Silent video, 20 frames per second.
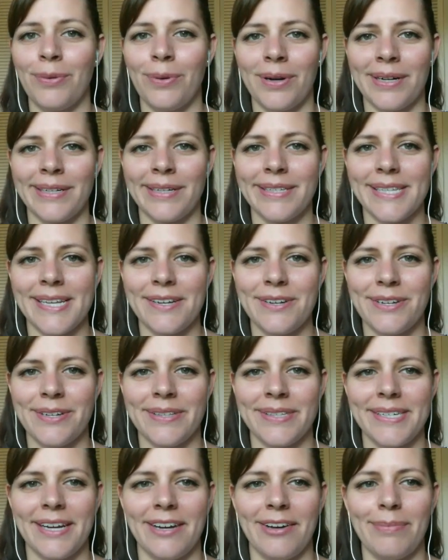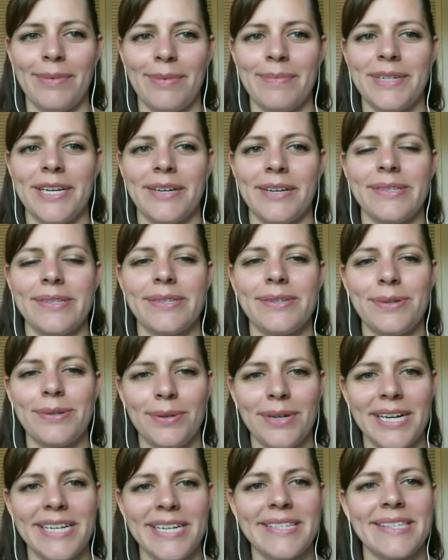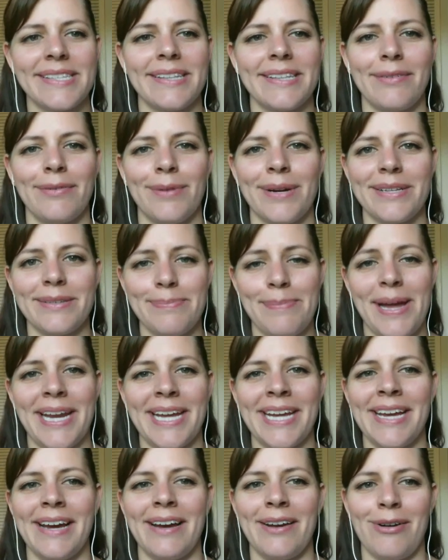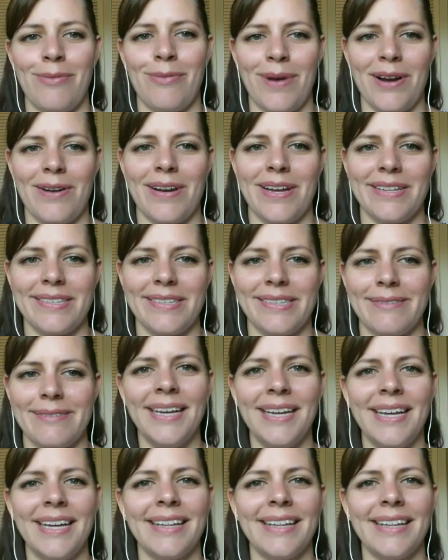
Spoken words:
organizations to help them tell stories that raise money and awareness.